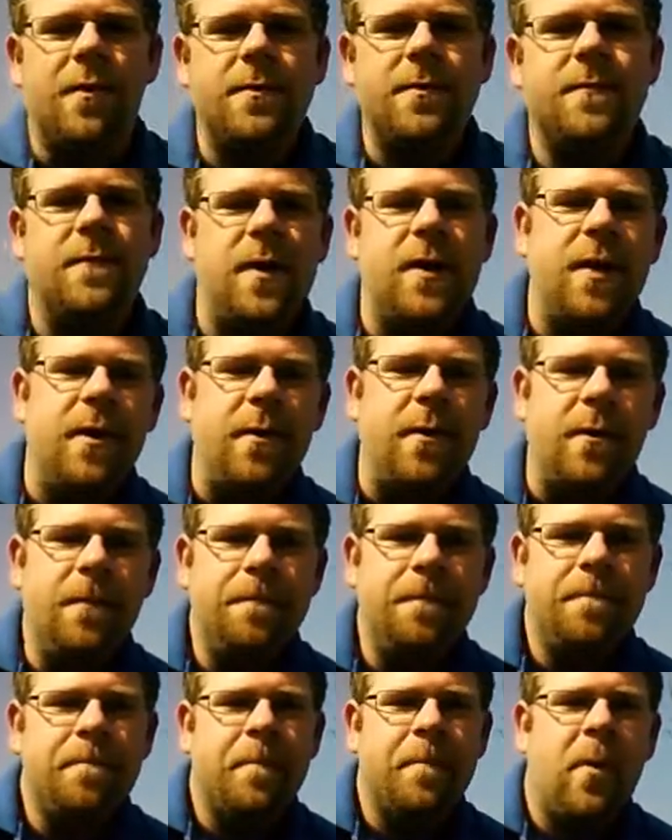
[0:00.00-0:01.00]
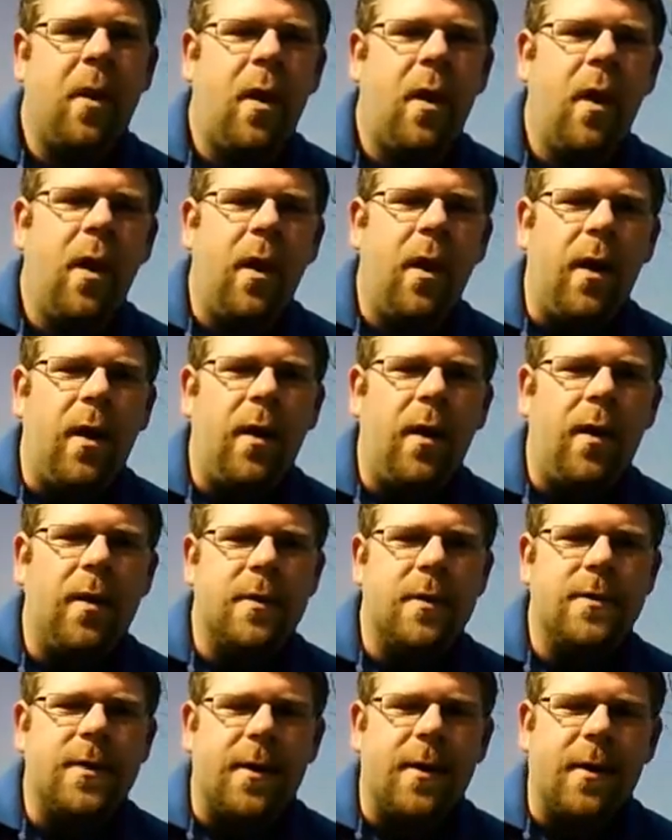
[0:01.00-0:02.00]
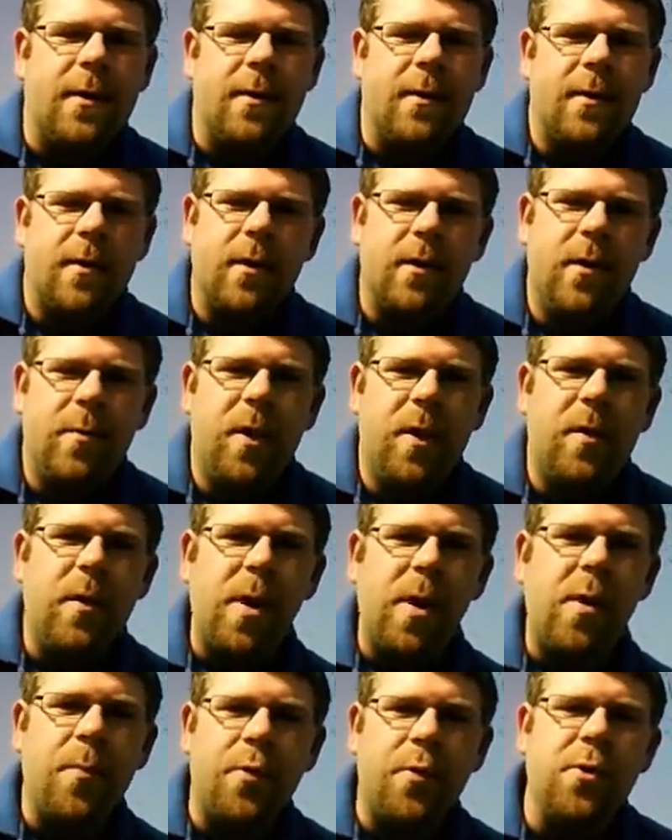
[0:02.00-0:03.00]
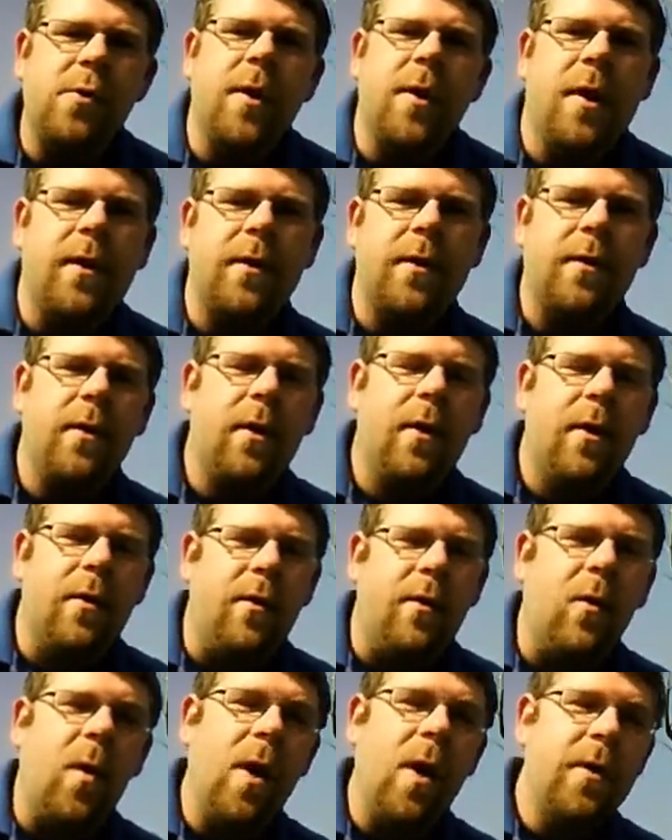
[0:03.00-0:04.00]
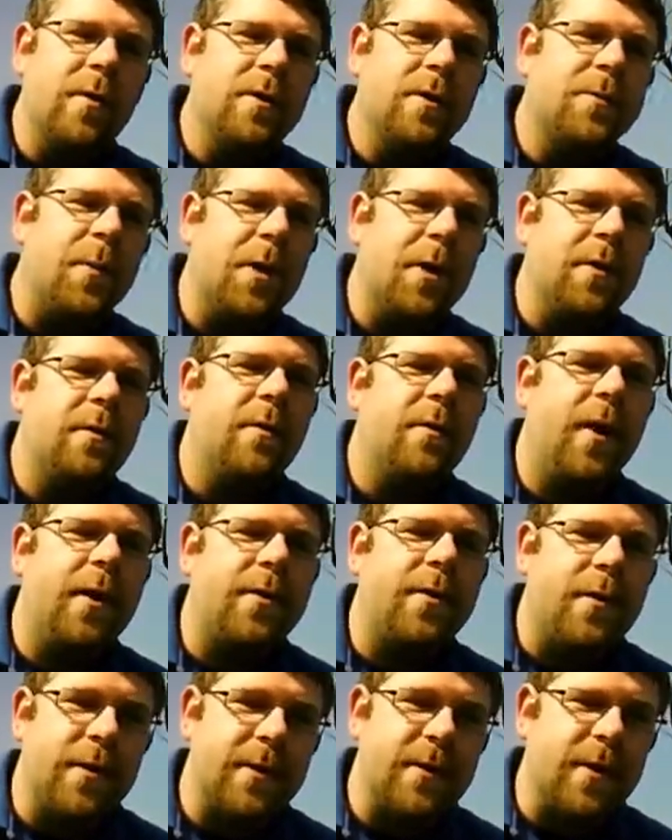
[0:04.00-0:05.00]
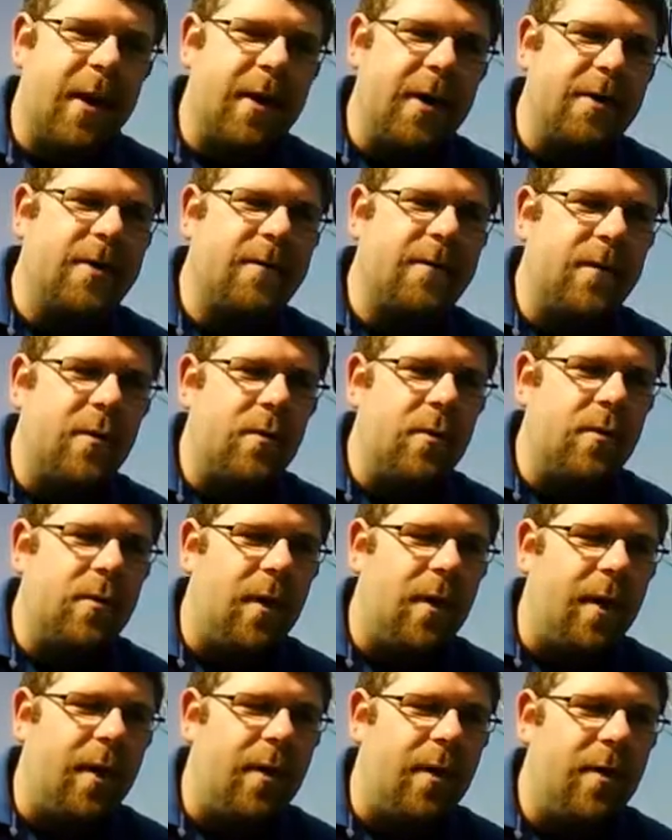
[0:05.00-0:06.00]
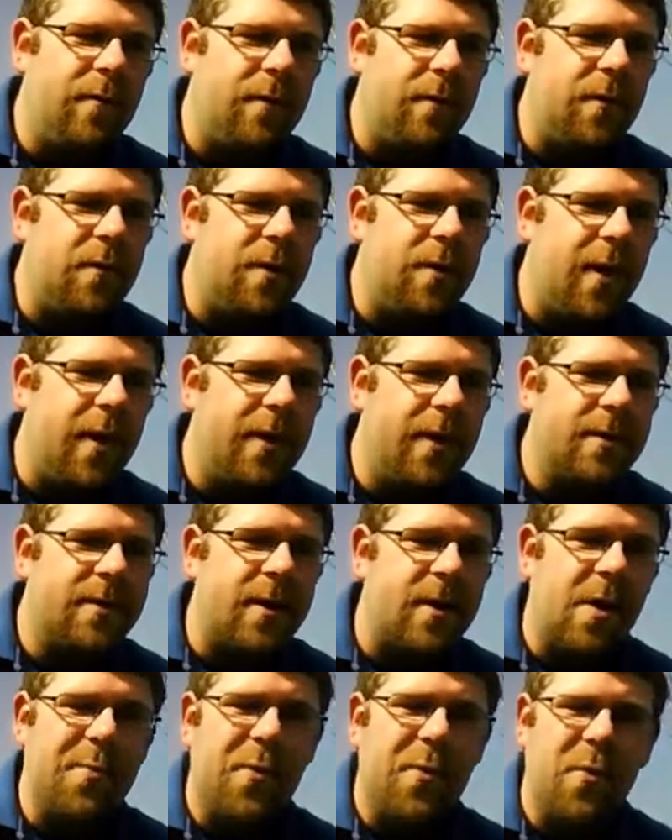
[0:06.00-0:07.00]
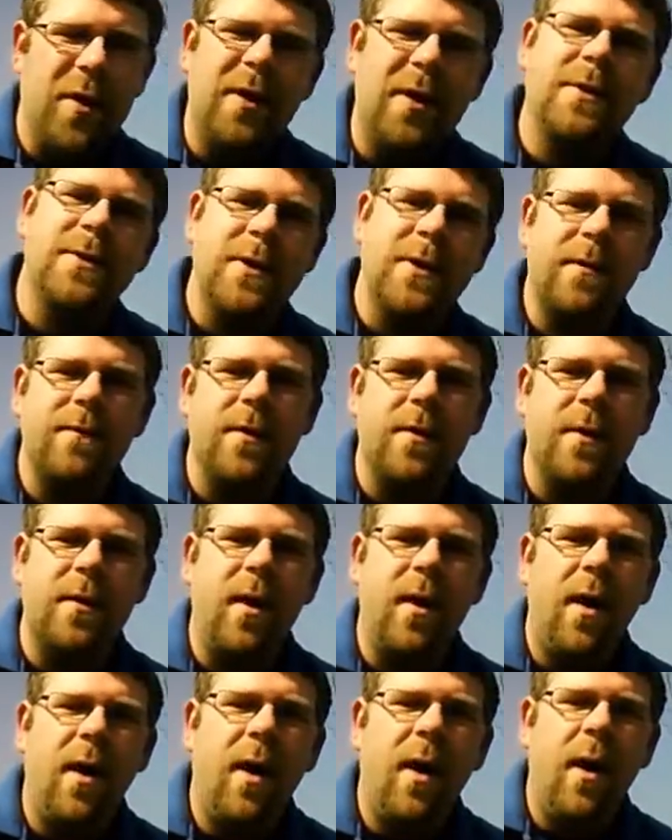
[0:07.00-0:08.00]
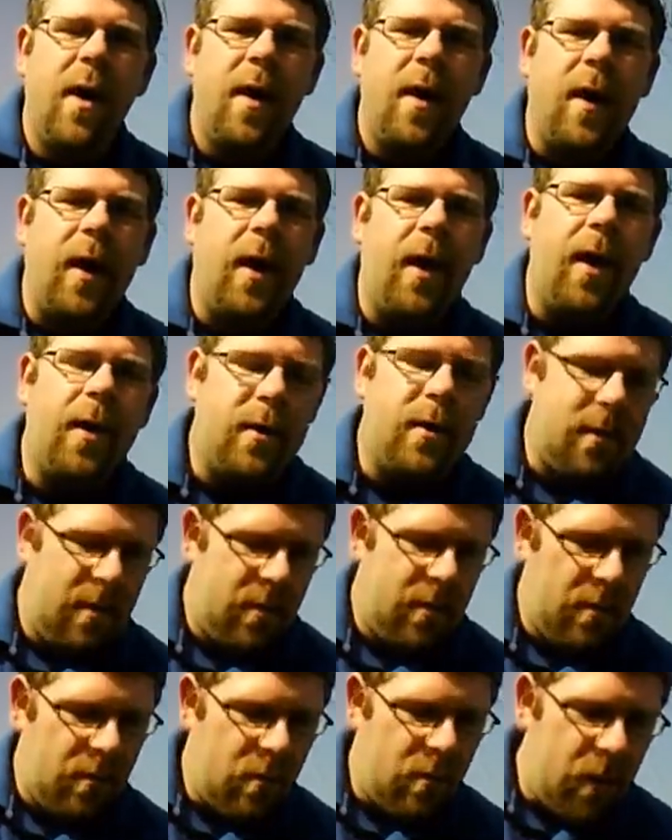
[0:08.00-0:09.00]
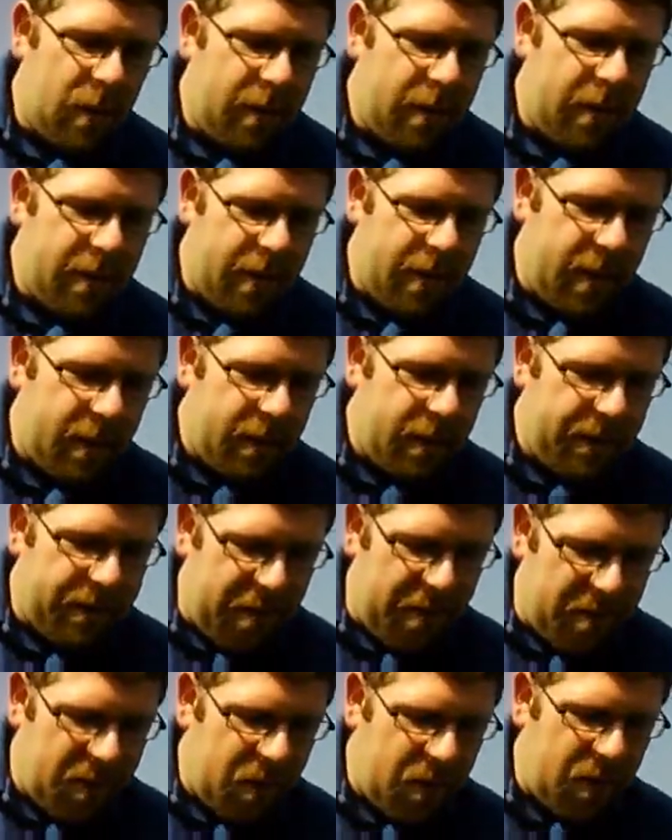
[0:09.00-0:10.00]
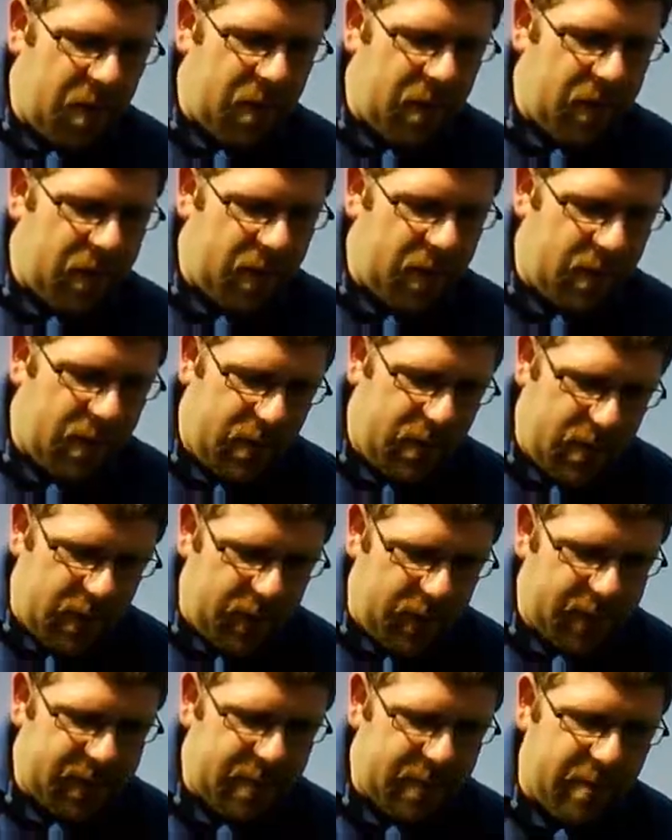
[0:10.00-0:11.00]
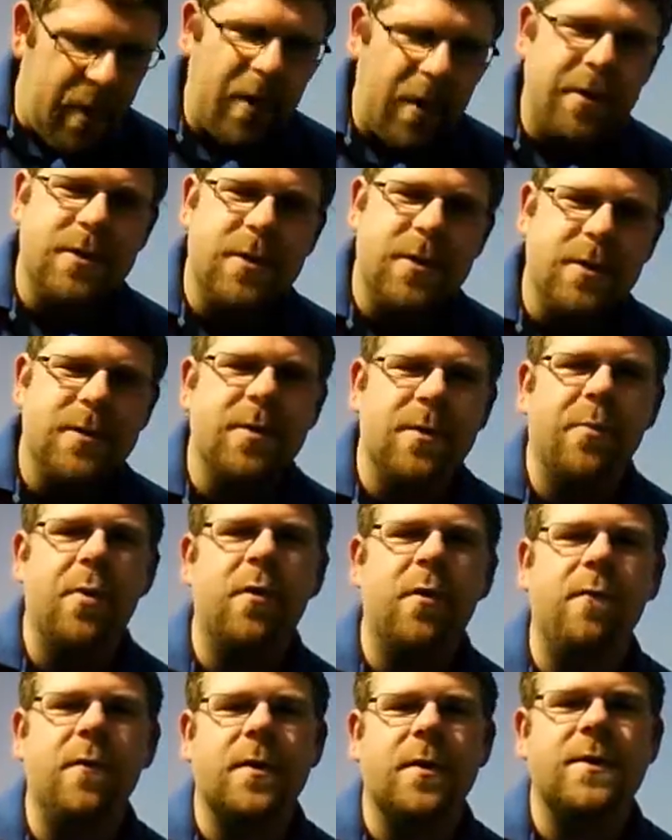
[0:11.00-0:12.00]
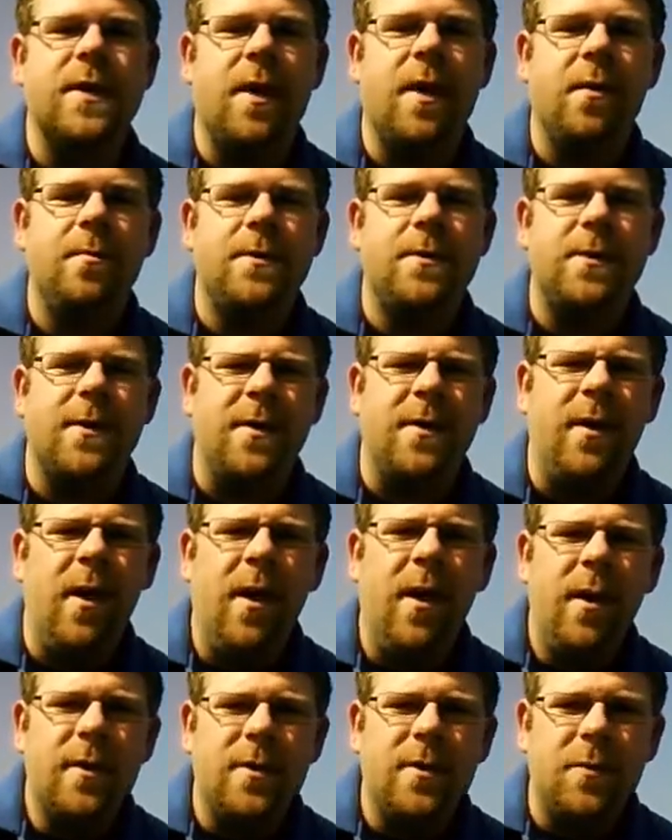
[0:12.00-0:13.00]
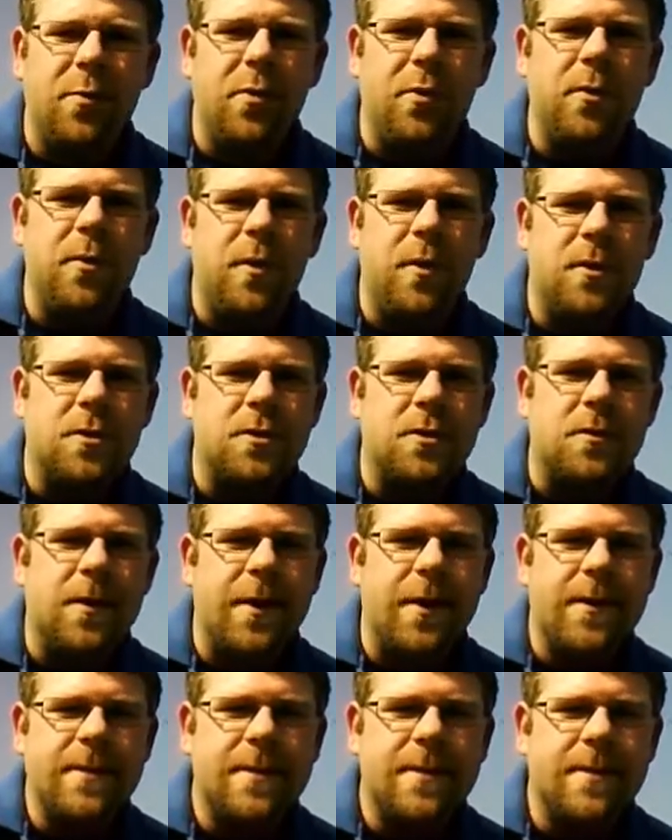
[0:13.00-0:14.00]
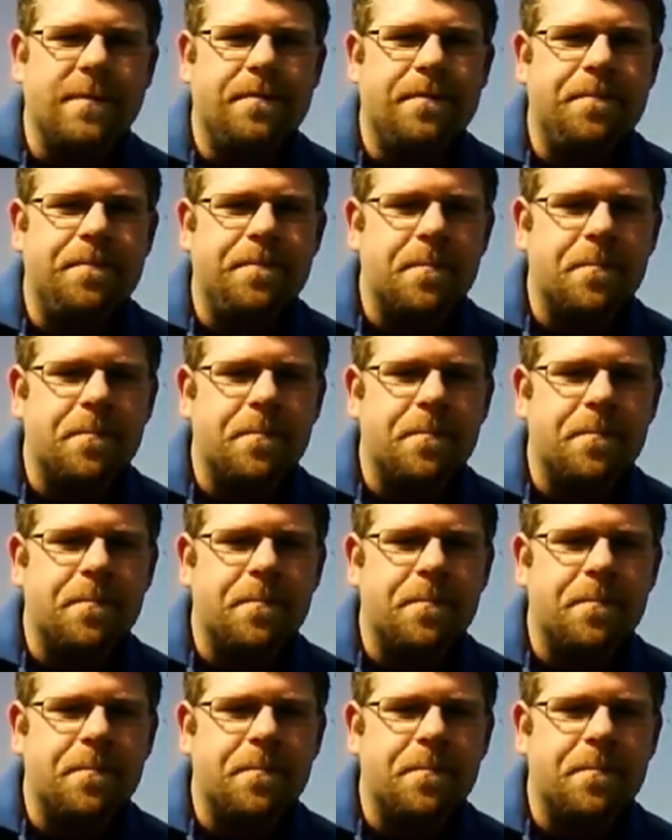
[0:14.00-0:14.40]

first video is going to be about pruning. The weather's been great this last few days, couple weeks even, and really the end of February and into March is a perfect time to prune your trees,